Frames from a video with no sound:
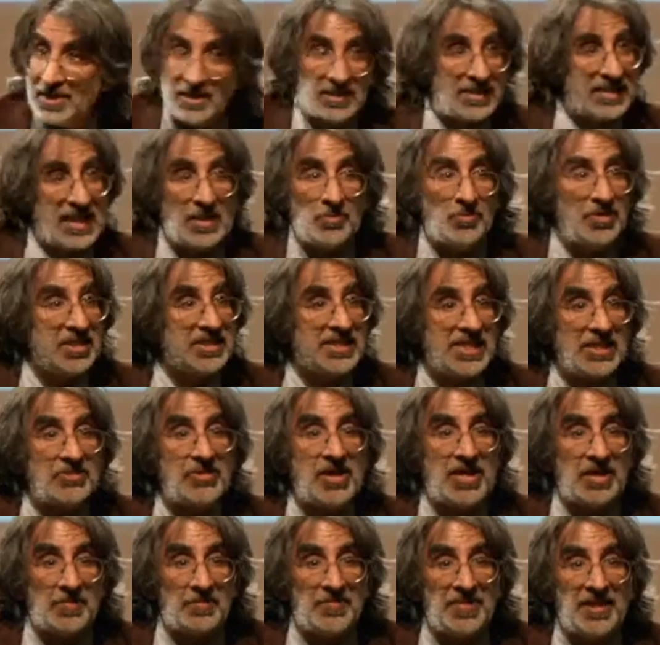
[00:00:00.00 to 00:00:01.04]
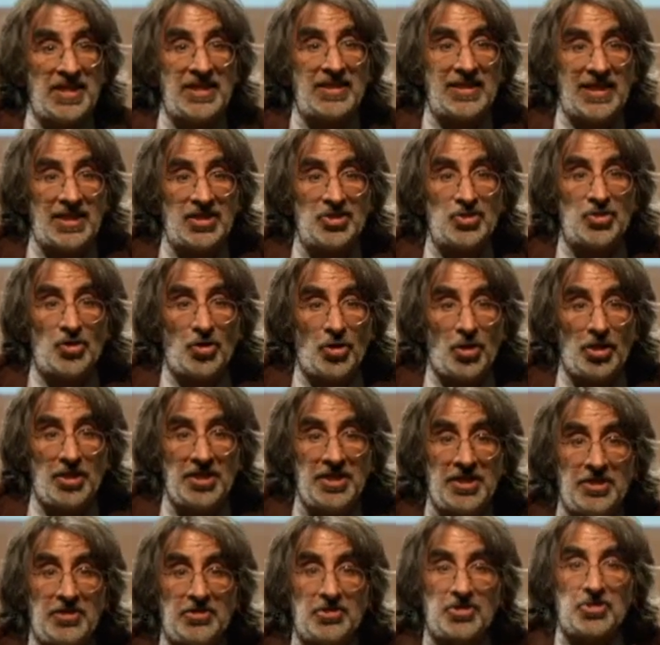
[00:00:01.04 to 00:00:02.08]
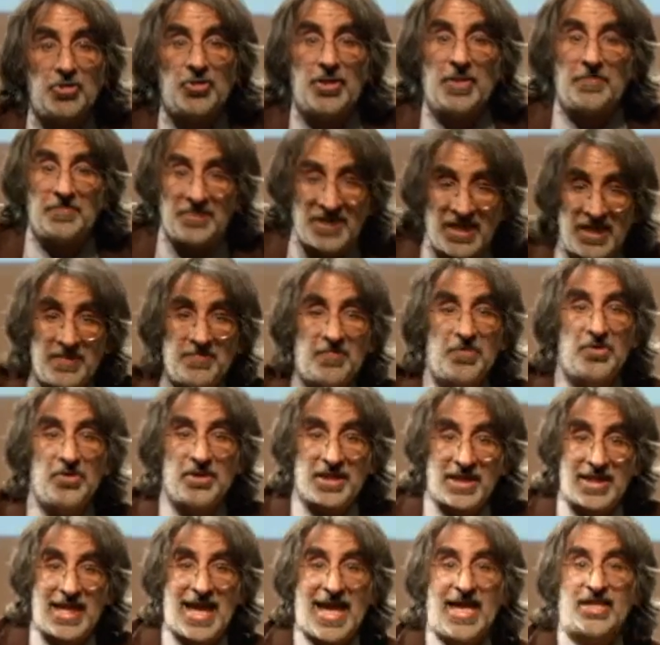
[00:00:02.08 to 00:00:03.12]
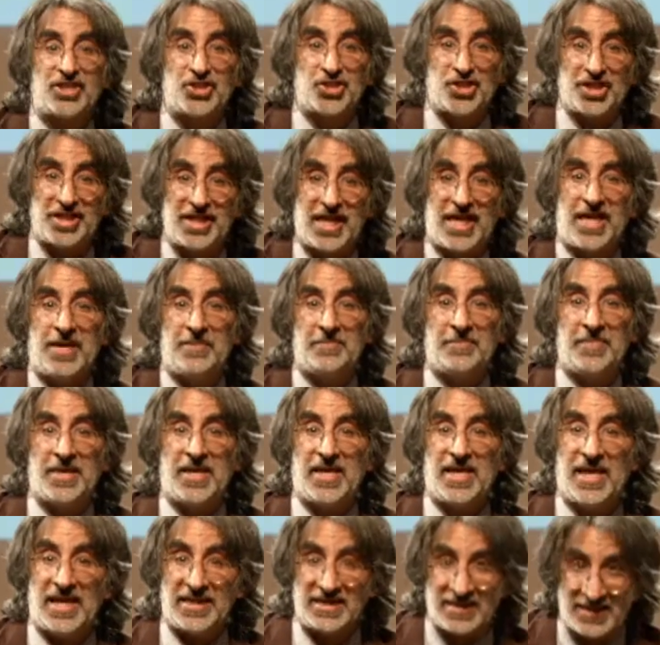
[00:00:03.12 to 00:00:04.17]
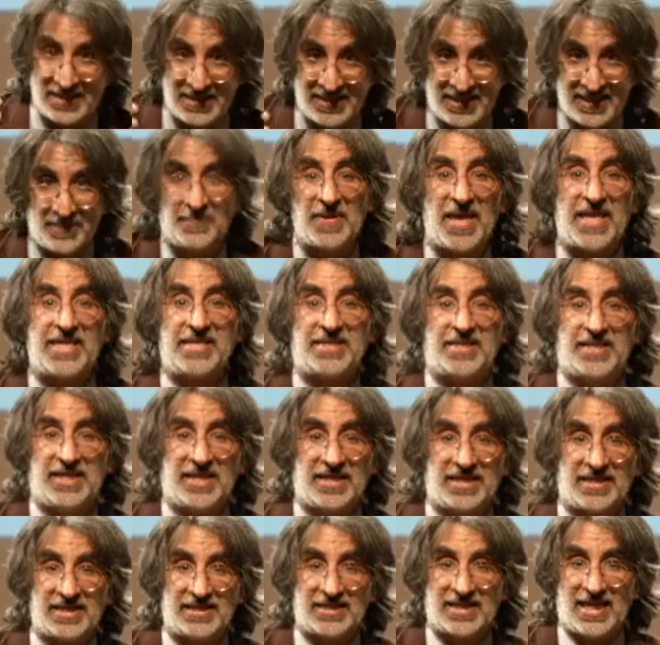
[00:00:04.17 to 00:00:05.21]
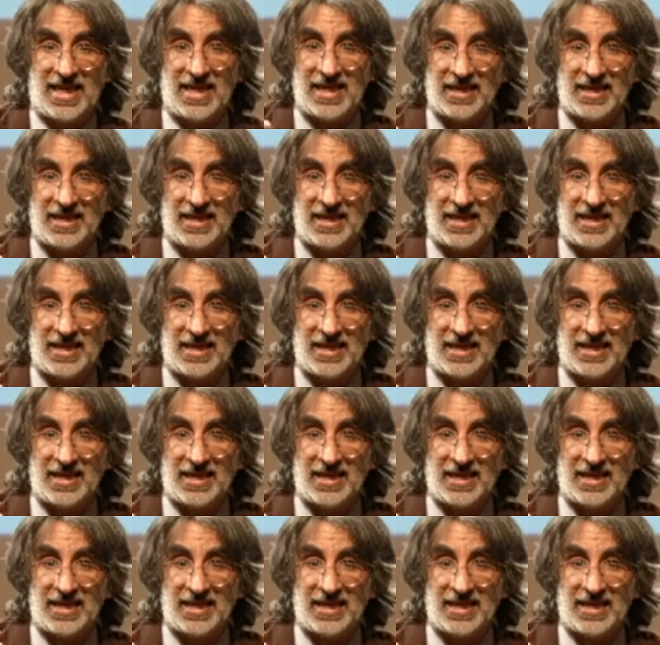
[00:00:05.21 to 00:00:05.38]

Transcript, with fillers: same reason they create a big lecture hall here, so that people can actually come and debate things.